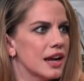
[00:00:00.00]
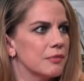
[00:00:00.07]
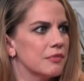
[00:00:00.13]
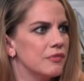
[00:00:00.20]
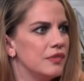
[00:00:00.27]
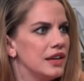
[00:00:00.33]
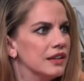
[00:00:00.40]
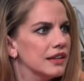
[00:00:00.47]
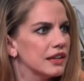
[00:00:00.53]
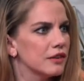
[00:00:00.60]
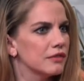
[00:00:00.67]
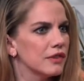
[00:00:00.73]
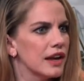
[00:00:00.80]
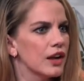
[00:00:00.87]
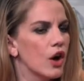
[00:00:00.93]
type feeling
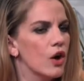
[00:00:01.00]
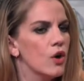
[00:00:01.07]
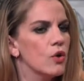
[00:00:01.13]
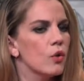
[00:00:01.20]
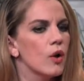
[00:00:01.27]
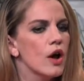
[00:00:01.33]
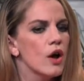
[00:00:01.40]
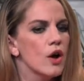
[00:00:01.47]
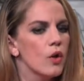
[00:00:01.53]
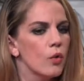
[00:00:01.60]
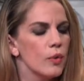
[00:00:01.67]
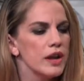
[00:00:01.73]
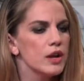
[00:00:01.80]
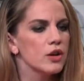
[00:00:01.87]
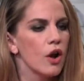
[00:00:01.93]
of like oh
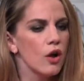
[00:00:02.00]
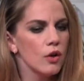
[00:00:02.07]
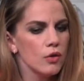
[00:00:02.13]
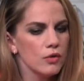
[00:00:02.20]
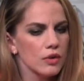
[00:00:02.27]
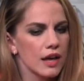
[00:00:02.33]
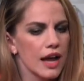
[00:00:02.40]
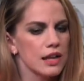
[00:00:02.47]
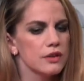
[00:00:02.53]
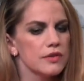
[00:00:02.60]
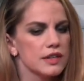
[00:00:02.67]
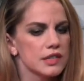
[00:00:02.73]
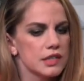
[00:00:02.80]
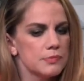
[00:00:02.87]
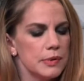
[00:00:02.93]
we can all kind of
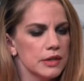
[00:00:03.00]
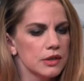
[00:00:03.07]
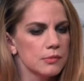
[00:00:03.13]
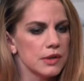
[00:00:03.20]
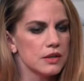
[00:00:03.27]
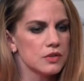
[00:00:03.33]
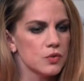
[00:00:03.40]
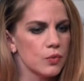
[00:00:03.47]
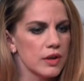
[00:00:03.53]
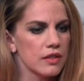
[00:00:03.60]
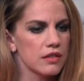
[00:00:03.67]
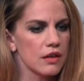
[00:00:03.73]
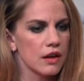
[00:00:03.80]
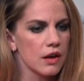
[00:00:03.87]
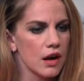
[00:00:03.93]
experiment
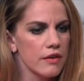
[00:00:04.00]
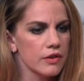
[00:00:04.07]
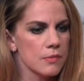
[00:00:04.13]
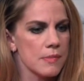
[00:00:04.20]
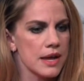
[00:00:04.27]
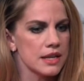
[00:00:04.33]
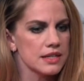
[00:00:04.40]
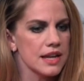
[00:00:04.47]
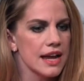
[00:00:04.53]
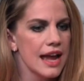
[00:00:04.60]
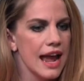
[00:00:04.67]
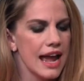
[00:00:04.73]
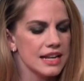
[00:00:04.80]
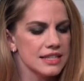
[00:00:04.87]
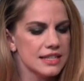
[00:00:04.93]
with a government mm
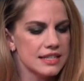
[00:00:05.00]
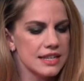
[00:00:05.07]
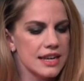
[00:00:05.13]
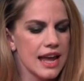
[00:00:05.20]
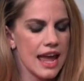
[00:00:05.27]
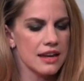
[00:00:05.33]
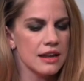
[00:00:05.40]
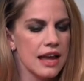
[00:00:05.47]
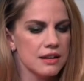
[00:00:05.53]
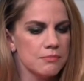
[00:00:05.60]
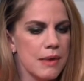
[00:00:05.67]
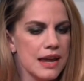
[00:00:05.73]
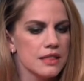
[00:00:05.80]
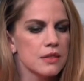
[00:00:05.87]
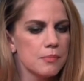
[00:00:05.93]
-hmm. and see and and
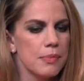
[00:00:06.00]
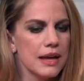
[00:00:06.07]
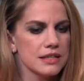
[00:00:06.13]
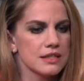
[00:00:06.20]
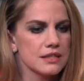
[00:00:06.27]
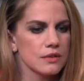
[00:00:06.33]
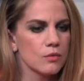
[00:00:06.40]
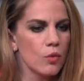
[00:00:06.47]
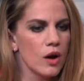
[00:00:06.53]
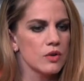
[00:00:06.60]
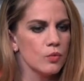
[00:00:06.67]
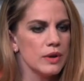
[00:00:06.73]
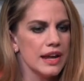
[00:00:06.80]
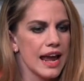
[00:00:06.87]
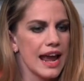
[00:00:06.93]
make the best
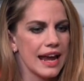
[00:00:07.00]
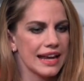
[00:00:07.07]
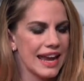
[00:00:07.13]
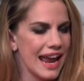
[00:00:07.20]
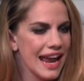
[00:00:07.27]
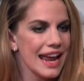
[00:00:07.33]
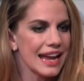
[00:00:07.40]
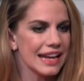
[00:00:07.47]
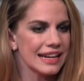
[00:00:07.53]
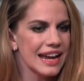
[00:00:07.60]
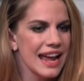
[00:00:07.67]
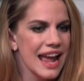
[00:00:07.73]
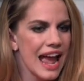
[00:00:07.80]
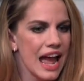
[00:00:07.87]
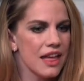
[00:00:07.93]
one we can
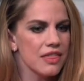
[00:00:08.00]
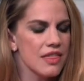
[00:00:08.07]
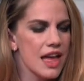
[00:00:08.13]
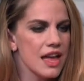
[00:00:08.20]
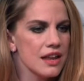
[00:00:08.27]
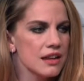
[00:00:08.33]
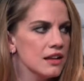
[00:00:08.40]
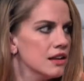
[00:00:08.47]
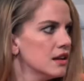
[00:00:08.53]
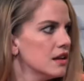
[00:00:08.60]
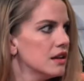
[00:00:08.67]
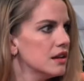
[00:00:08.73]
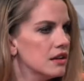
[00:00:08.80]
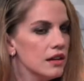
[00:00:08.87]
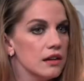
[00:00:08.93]
and then
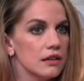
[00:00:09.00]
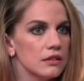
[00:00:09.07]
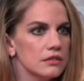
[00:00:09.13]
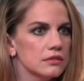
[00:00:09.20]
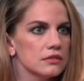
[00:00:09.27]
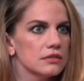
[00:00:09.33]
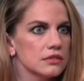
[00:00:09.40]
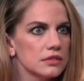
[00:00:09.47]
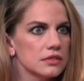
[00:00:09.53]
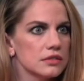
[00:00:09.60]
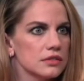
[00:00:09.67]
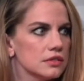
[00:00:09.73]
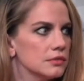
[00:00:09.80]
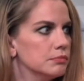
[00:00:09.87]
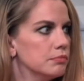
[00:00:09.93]
you know,
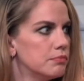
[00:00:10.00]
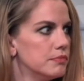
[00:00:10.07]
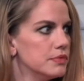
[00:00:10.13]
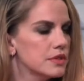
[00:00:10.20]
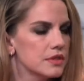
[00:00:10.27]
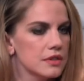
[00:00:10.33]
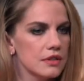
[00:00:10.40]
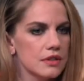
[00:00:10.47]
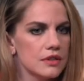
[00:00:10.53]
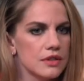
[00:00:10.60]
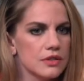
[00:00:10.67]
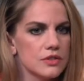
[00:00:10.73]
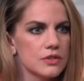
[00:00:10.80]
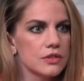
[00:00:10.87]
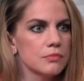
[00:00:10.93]
some
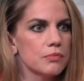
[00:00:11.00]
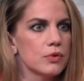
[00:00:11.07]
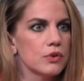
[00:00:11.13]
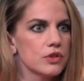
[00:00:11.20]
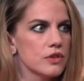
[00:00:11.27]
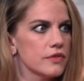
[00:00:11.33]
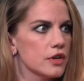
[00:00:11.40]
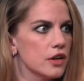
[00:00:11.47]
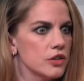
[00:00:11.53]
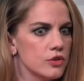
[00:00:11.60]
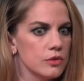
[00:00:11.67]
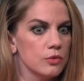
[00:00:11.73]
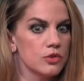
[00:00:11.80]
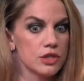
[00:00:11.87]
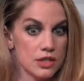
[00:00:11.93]
a certain portion of the
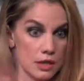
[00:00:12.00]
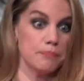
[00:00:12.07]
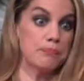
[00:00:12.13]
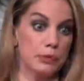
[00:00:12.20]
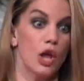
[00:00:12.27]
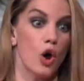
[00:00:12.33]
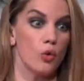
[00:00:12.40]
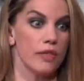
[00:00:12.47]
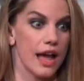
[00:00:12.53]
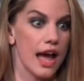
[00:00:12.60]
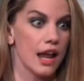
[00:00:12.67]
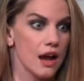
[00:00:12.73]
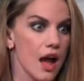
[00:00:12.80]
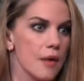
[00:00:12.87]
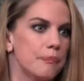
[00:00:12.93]
country will just like blow
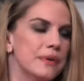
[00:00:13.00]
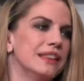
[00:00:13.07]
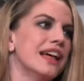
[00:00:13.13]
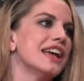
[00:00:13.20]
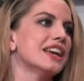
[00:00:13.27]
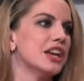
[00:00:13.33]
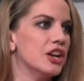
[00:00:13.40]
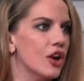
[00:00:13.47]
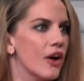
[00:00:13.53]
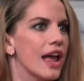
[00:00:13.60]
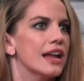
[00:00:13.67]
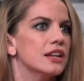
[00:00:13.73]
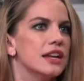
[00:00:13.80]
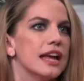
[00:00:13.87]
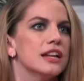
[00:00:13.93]
that blow up and like, you know,
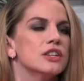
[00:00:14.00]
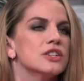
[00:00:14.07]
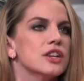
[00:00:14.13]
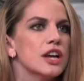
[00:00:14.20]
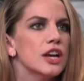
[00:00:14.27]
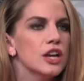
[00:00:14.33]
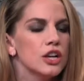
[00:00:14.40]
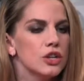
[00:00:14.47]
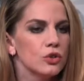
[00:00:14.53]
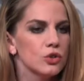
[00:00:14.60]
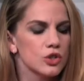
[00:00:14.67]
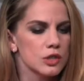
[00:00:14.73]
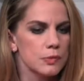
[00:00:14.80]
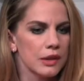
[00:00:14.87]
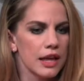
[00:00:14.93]
and and you'll
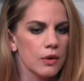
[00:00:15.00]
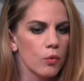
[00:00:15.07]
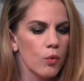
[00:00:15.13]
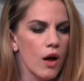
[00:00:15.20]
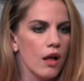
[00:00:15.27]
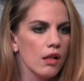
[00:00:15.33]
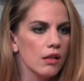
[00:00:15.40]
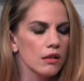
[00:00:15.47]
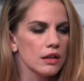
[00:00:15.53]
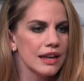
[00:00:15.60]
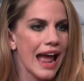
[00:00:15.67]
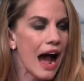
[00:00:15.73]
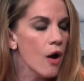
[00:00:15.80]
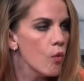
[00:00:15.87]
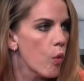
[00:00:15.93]
just be like, well,
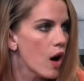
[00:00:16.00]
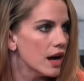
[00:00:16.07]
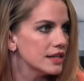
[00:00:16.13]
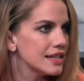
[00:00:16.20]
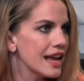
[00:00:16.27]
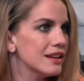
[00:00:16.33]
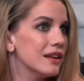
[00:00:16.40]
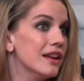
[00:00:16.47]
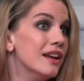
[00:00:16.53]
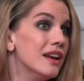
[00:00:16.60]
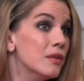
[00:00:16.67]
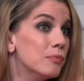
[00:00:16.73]
now what? And mm-hmm.